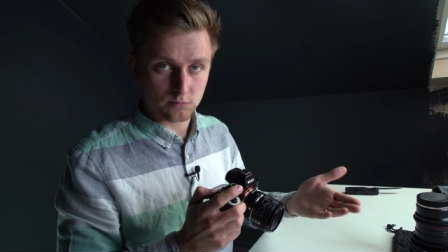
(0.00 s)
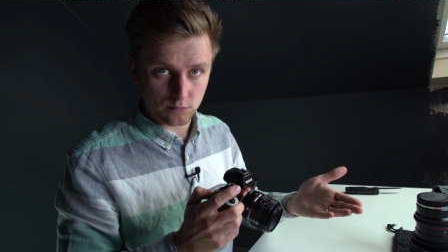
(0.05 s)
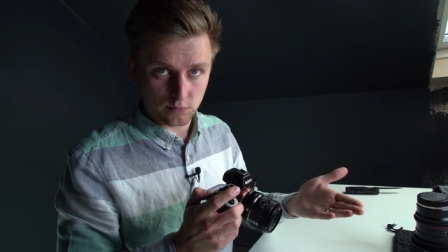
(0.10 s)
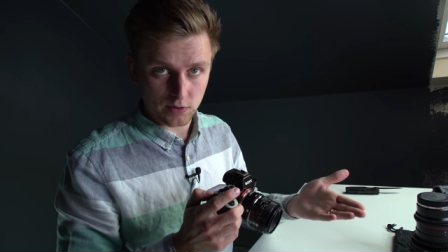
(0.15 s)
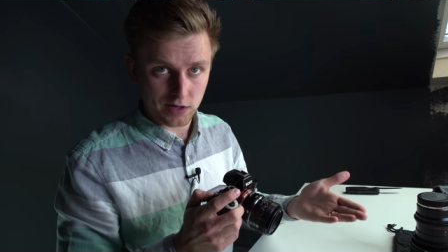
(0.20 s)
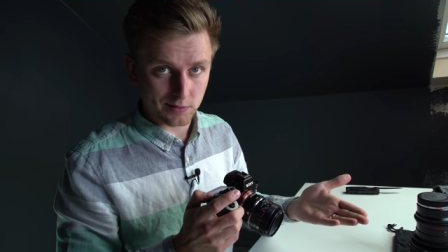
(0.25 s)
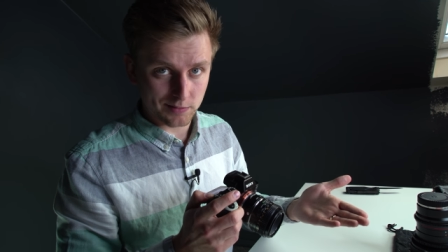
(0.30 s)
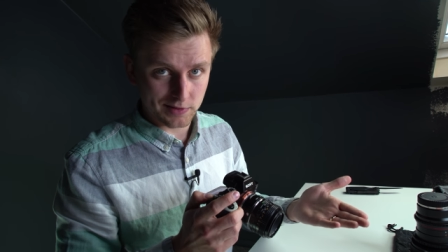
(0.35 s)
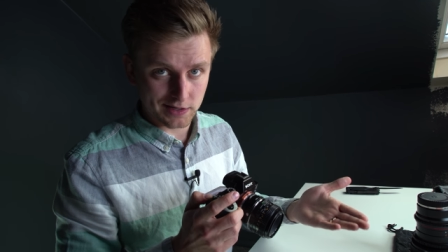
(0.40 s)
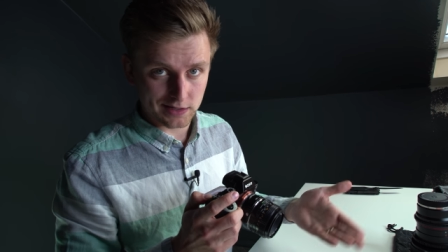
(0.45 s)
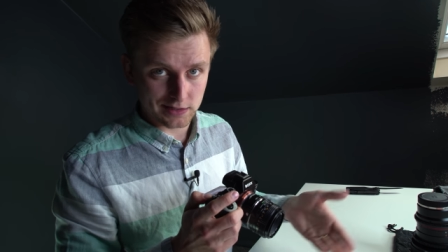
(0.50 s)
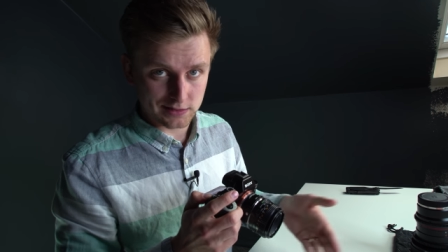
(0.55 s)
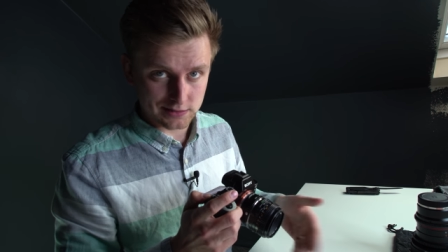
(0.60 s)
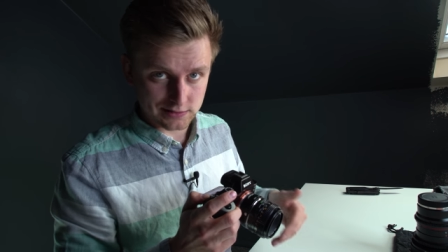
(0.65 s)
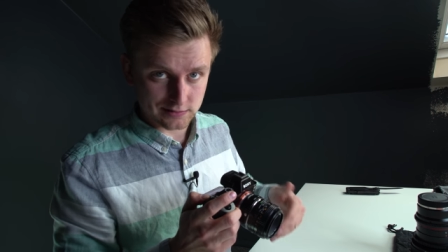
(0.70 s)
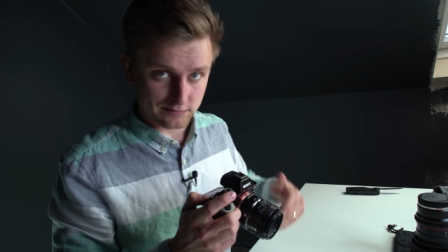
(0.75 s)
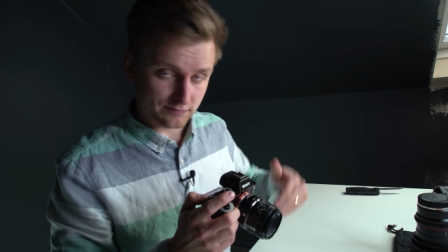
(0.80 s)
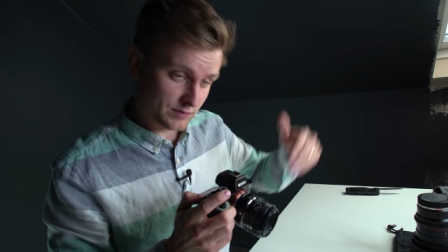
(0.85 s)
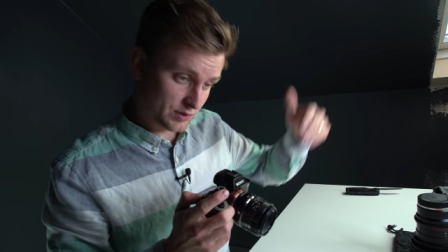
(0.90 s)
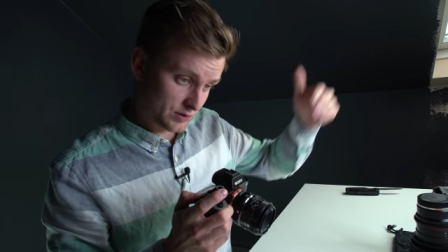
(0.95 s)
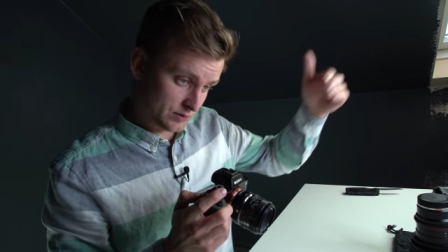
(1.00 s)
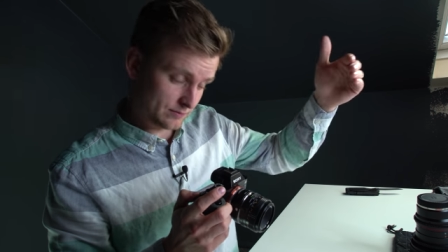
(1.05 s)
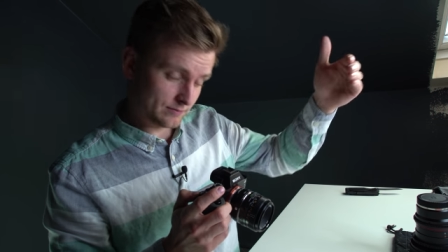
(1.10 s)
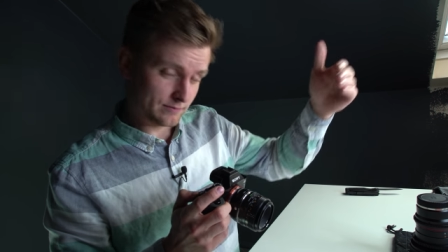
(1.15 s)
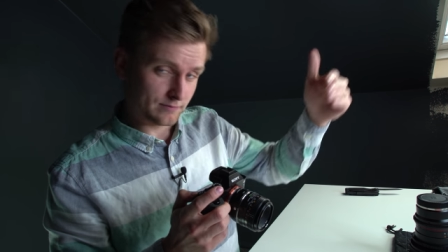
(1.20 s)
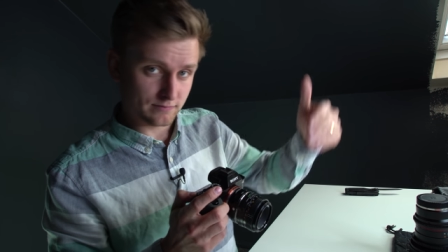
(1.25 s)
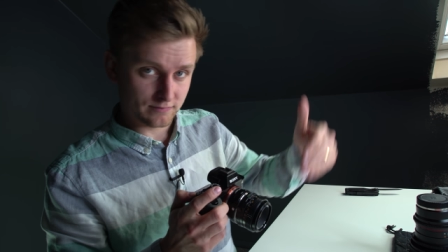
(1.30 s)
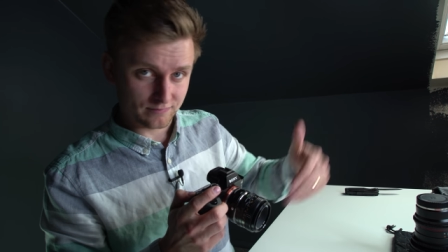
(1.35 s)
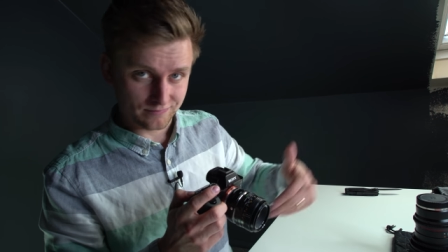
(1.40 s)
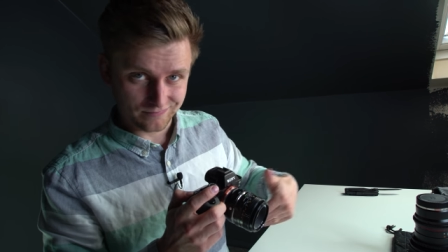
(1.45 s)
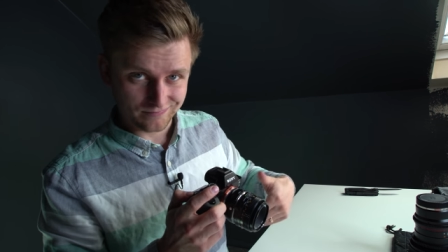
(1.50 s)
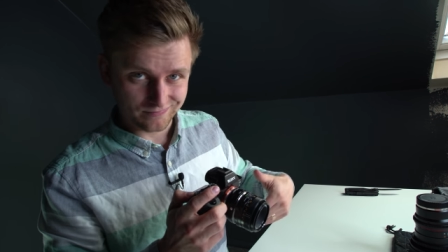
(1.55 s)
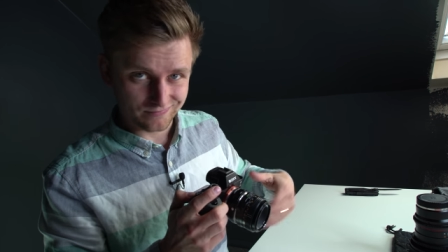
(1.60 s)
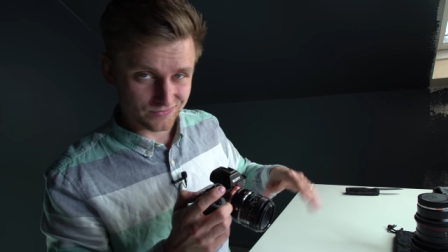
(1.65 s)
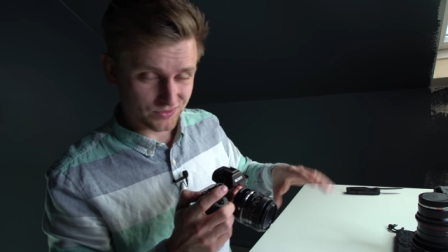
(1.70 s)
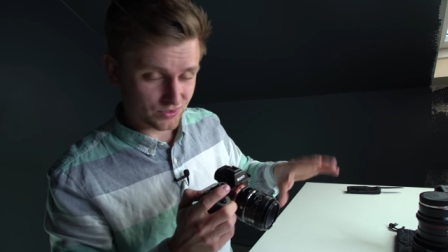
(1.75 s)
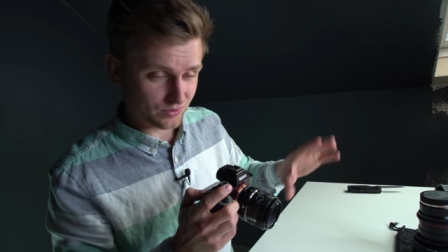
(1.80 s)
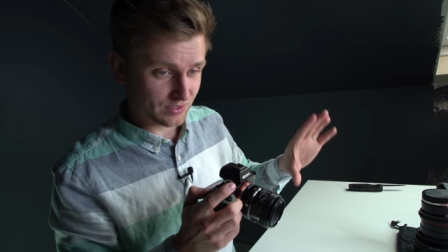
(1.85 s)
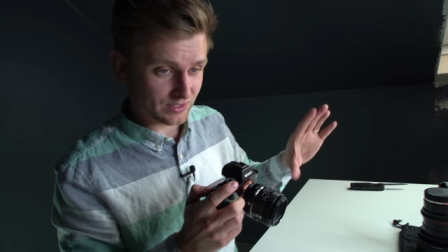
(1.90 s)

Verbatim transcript: What I mean is, you know, so